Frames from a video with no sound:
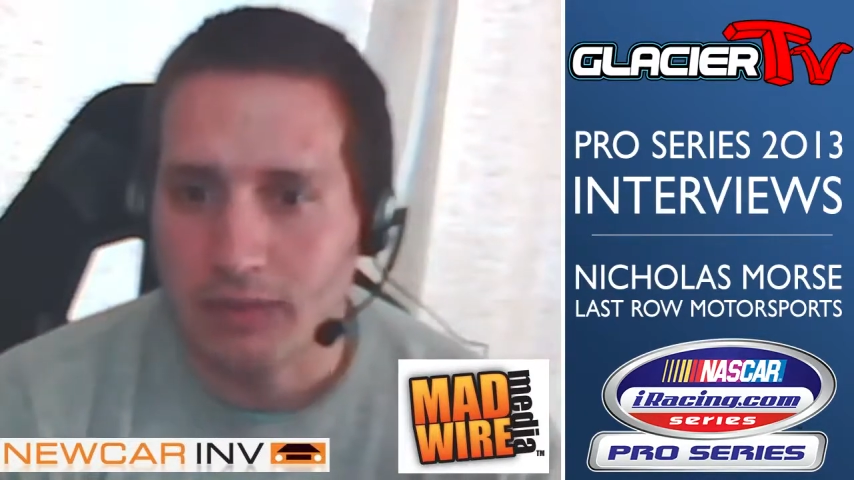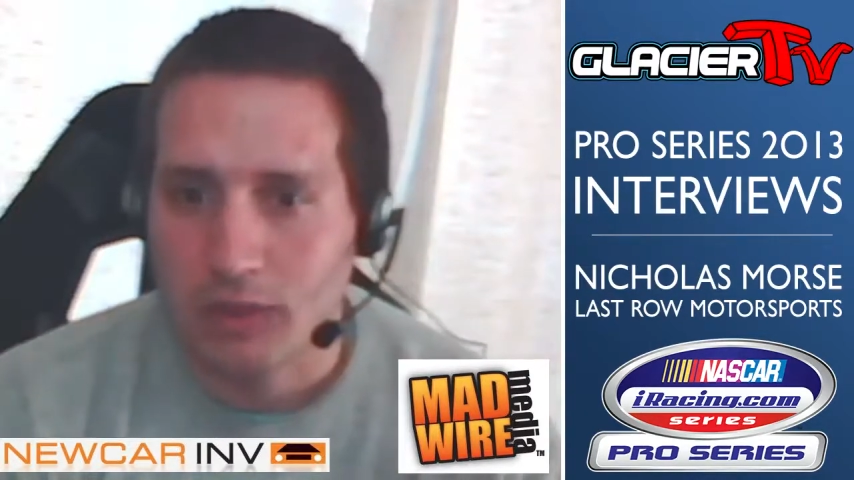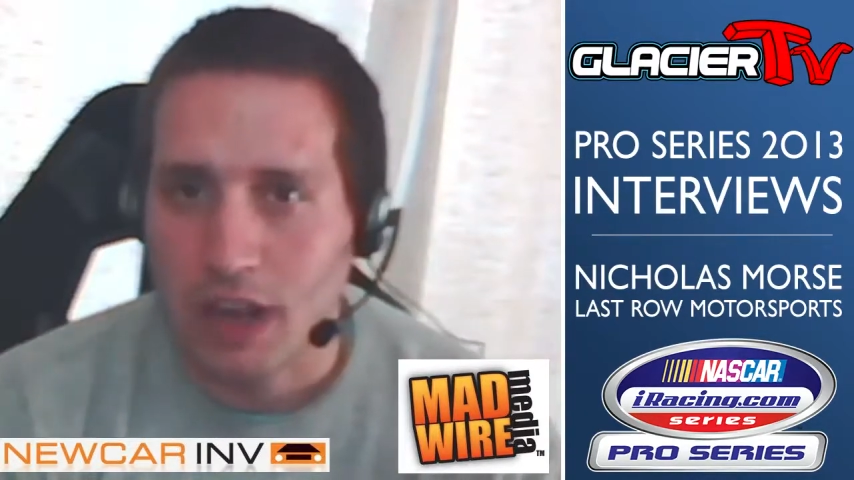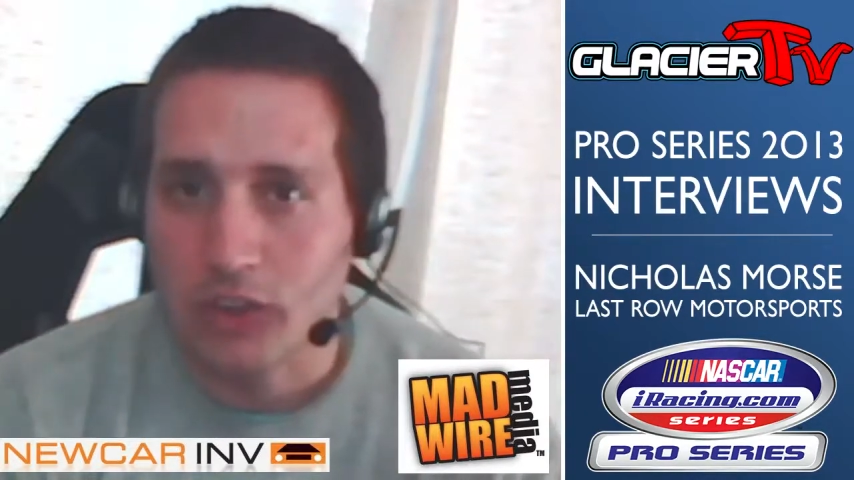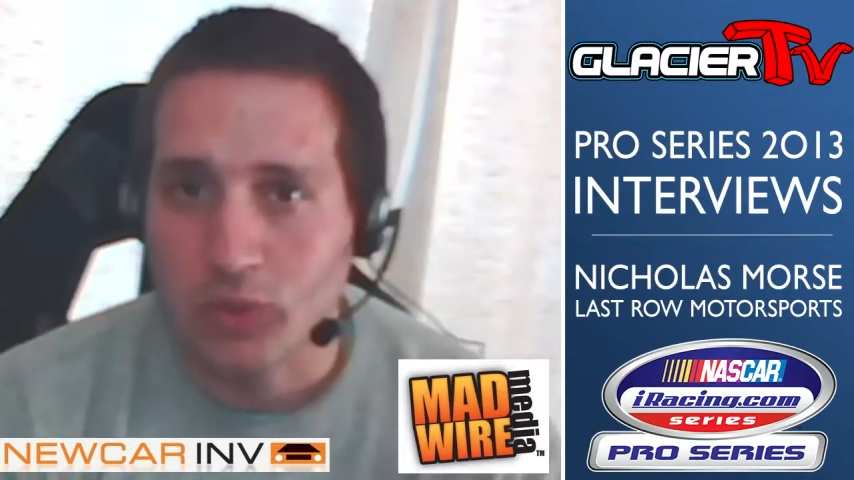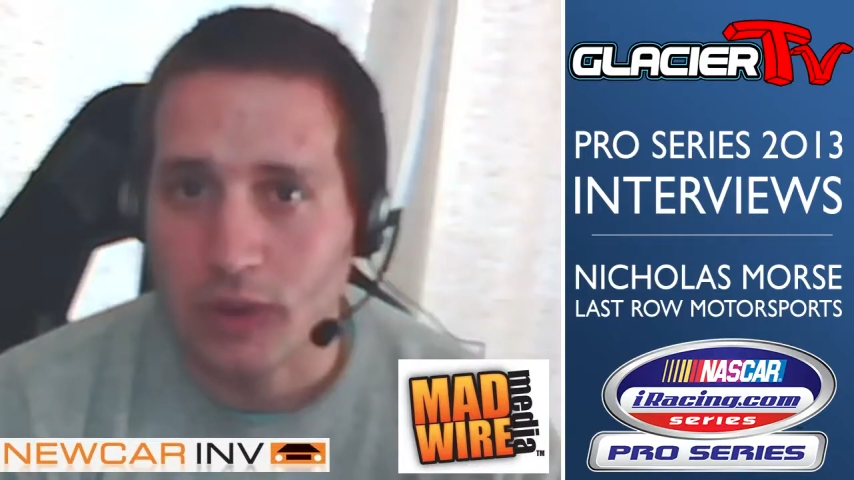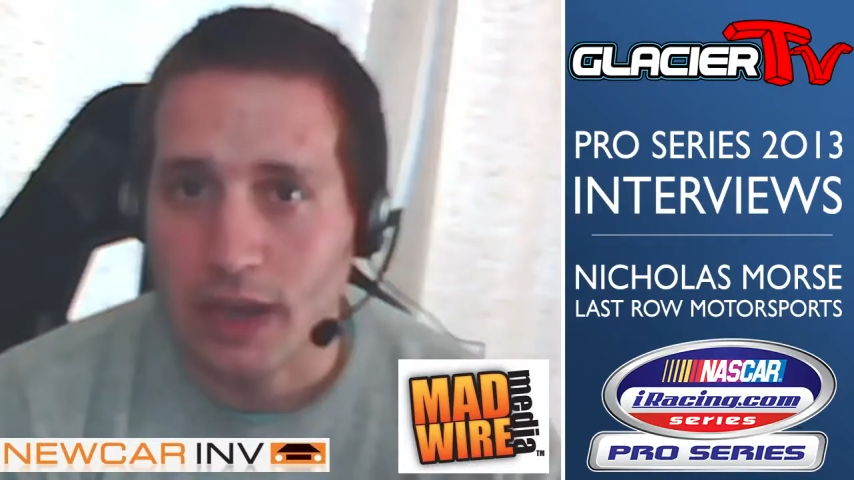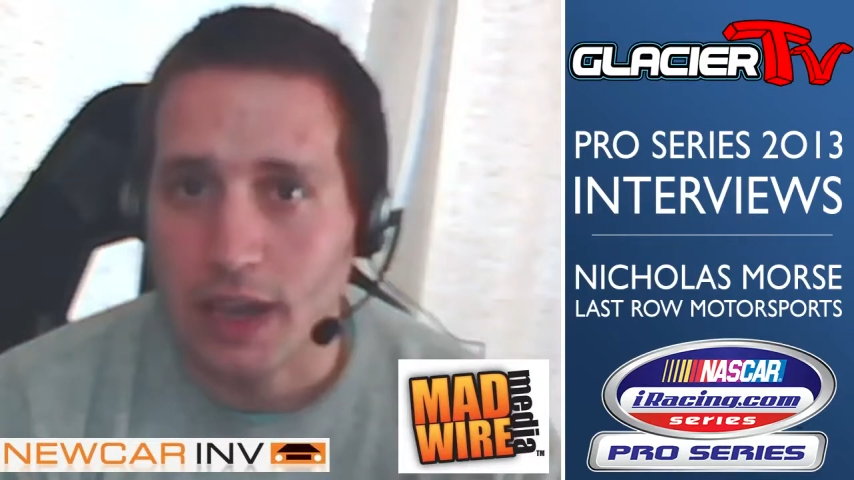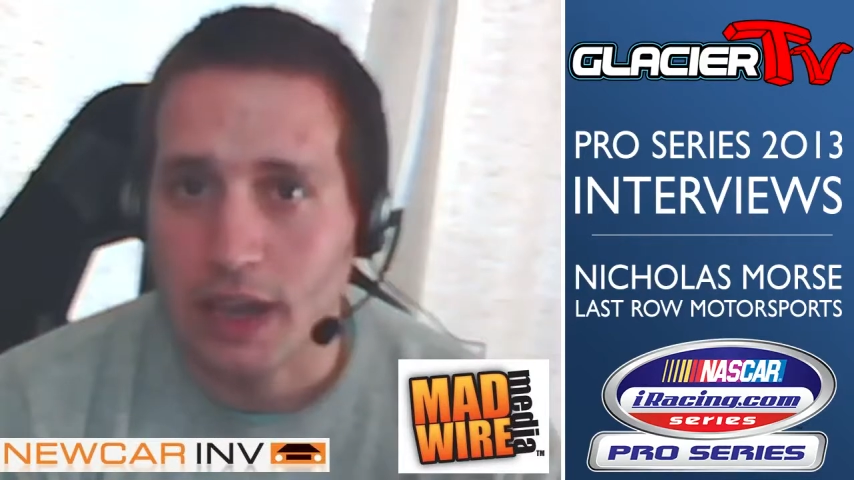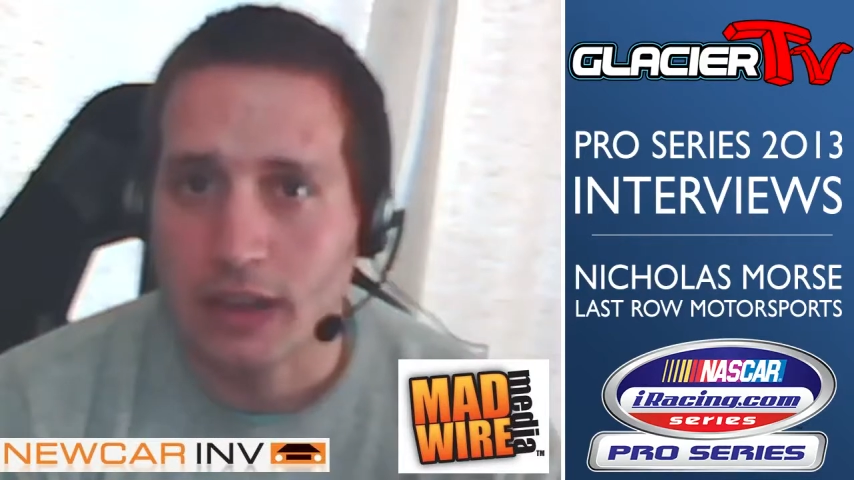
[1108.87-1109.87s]

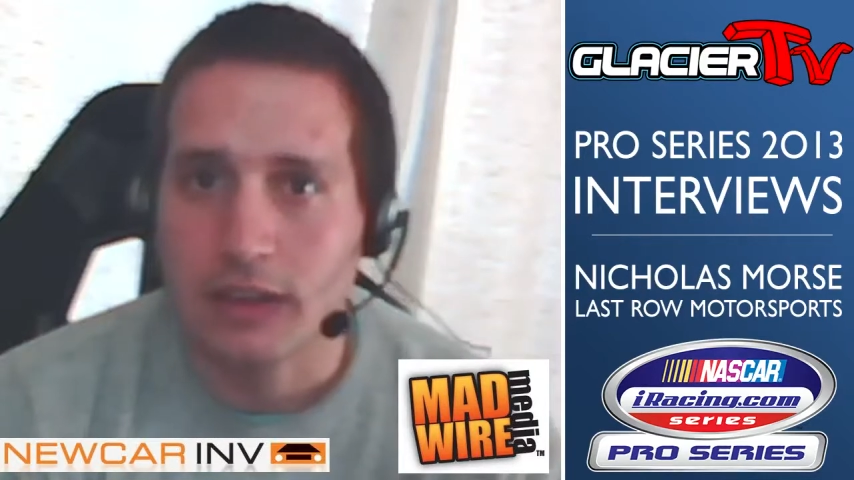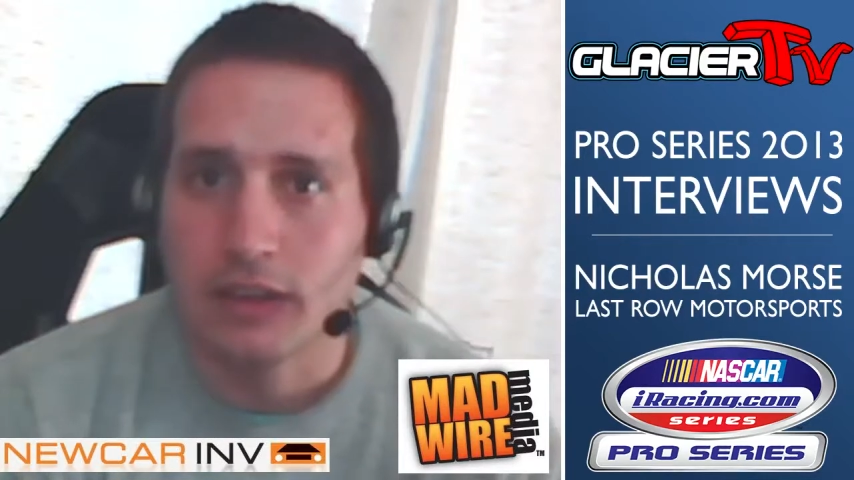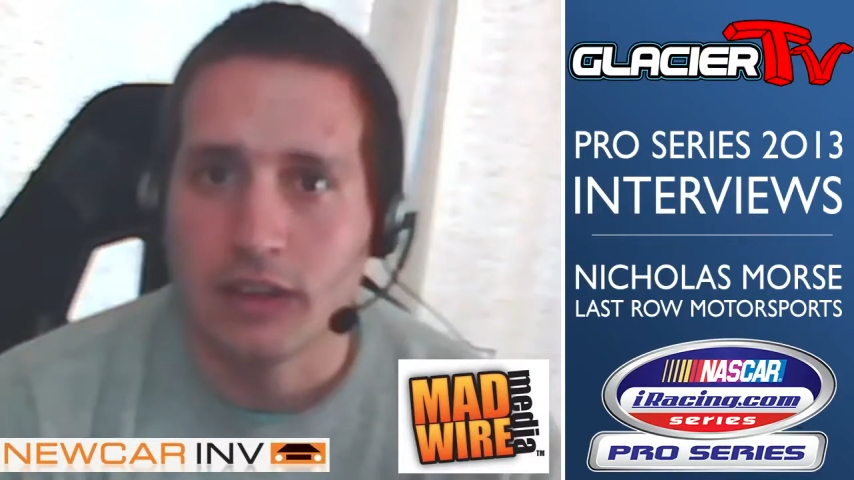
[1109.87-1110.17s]
graduate and